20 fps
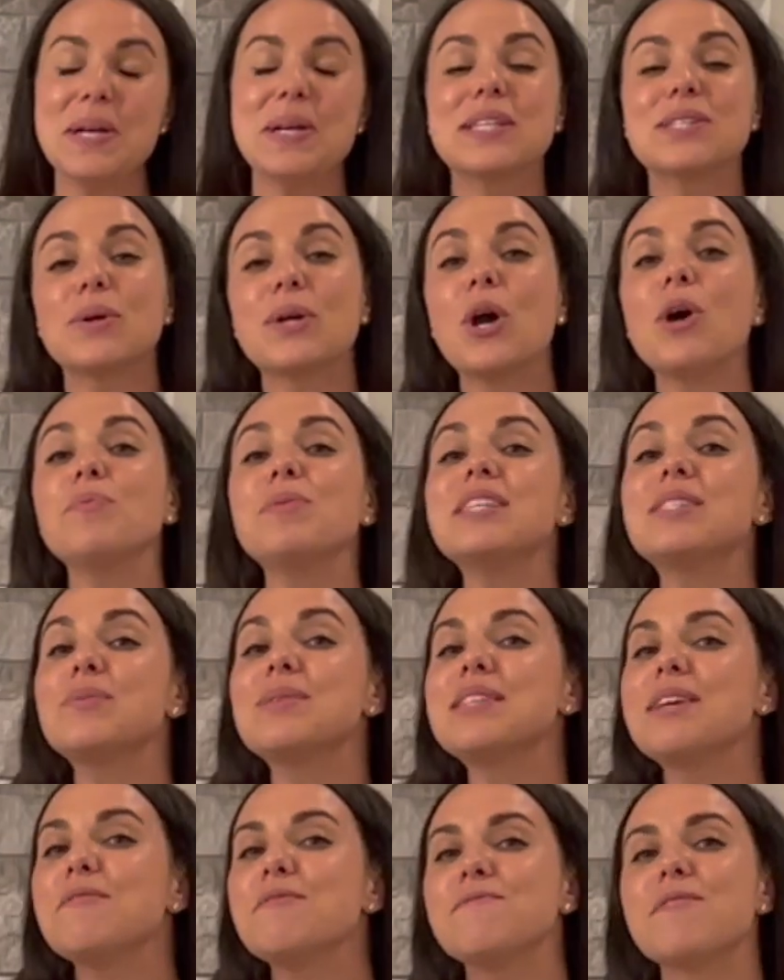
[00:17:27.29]
So I hope this
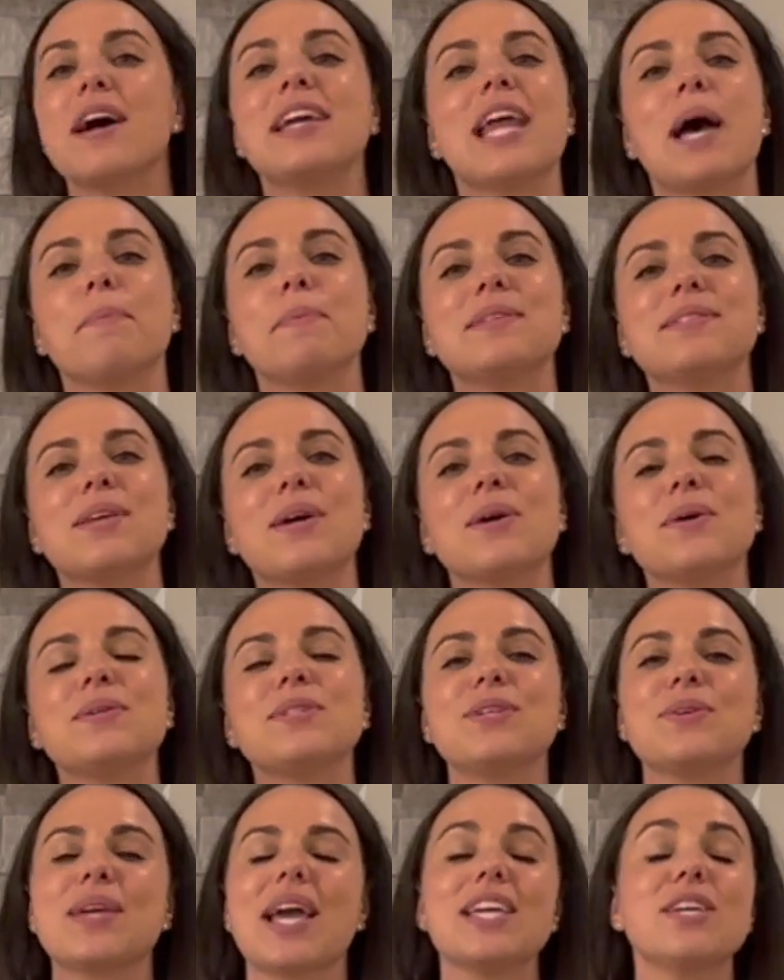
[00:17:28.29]
was a fun
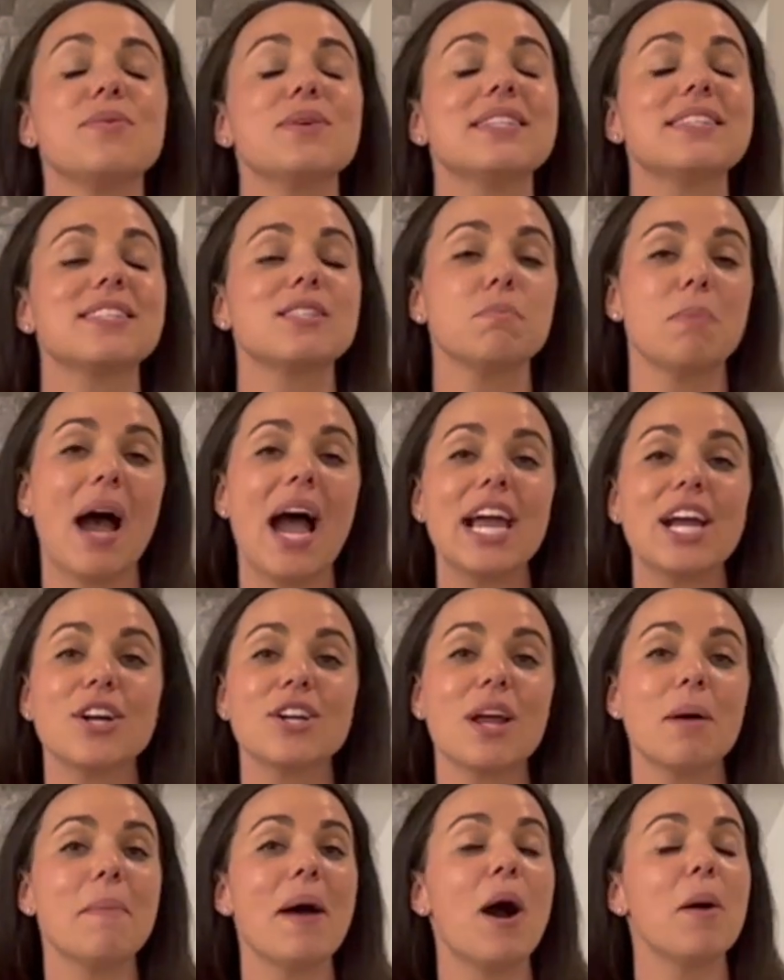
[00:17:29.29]
episode to get you
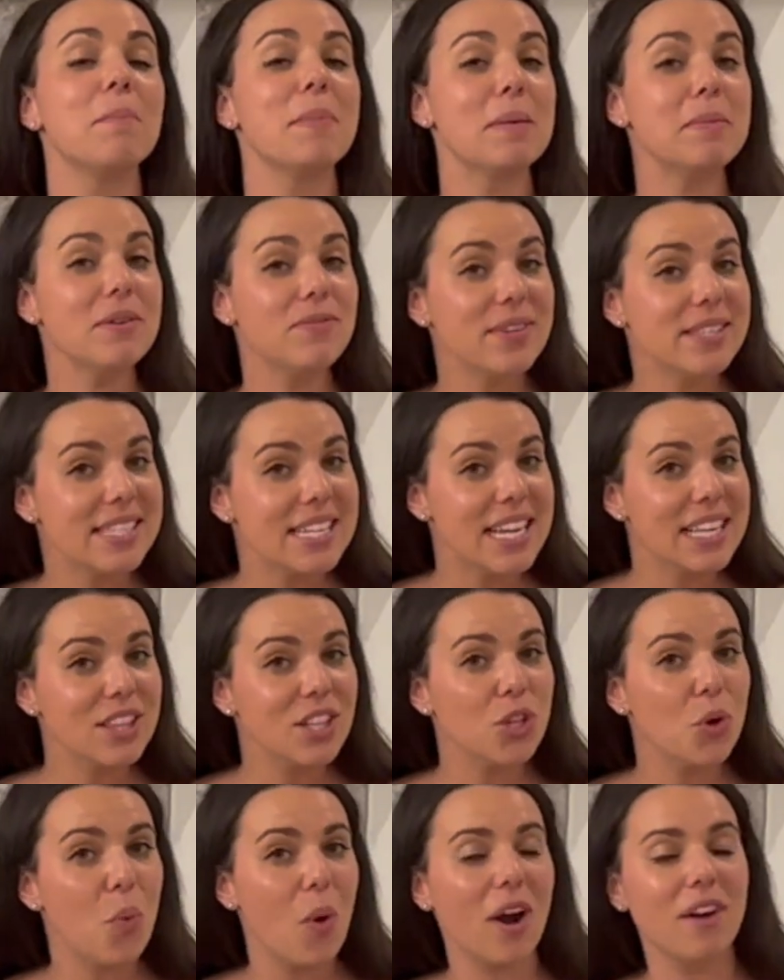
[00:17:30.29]
inspired about maybe visiting
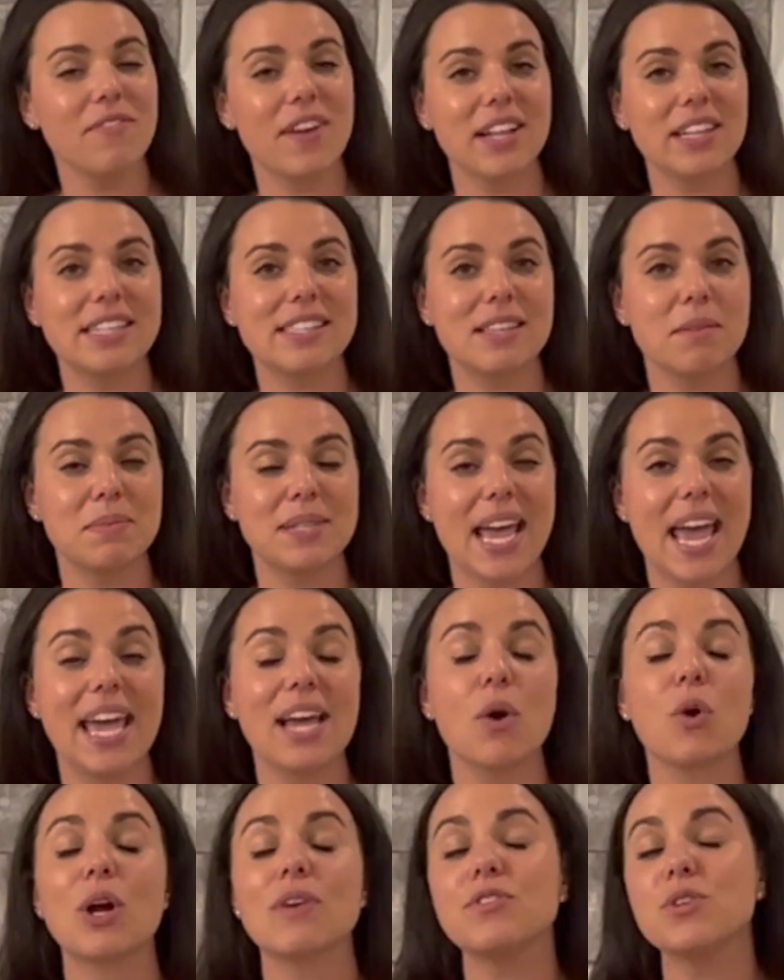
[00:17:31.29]
the Loire Valley someday,
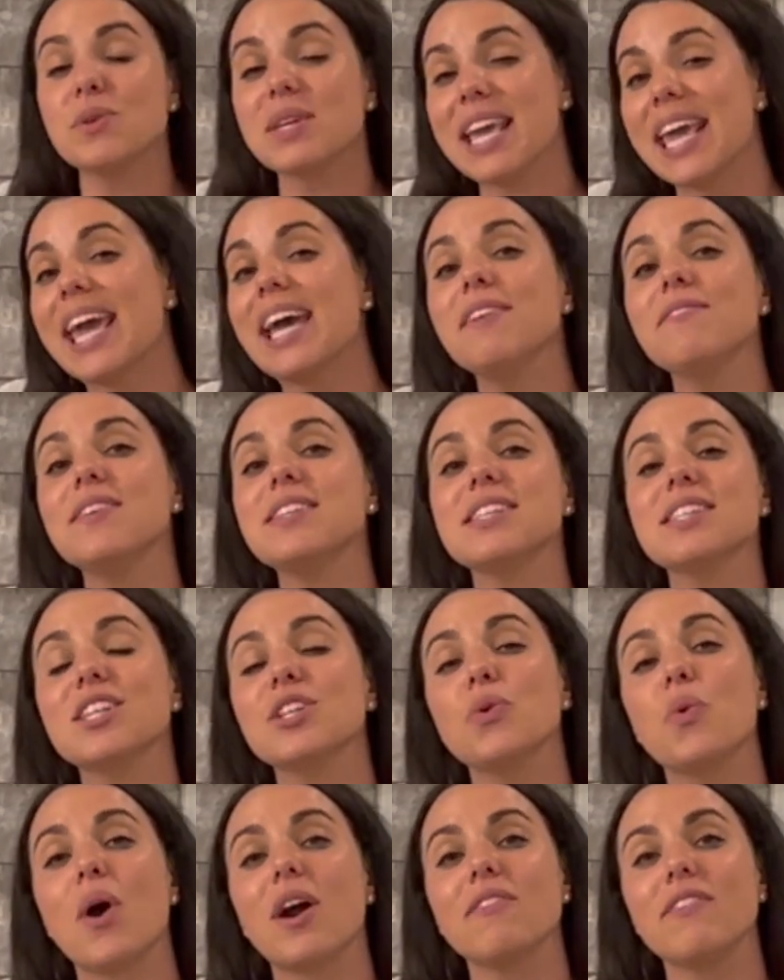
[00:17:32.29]
or if you can't visit the
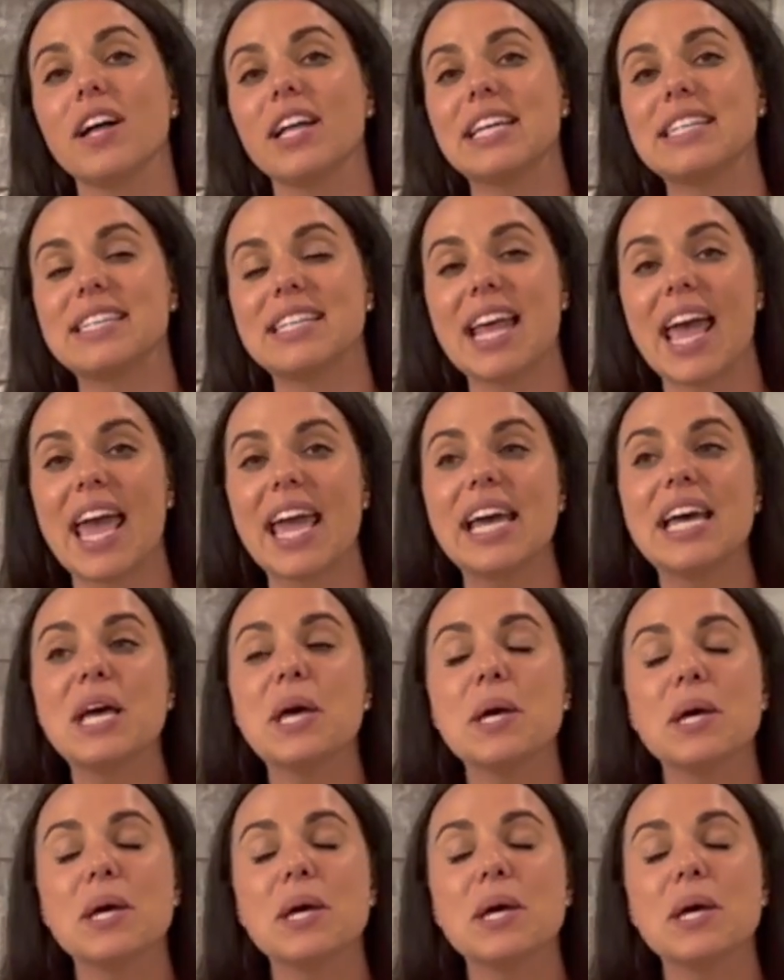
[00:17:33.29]
Loire Valley today,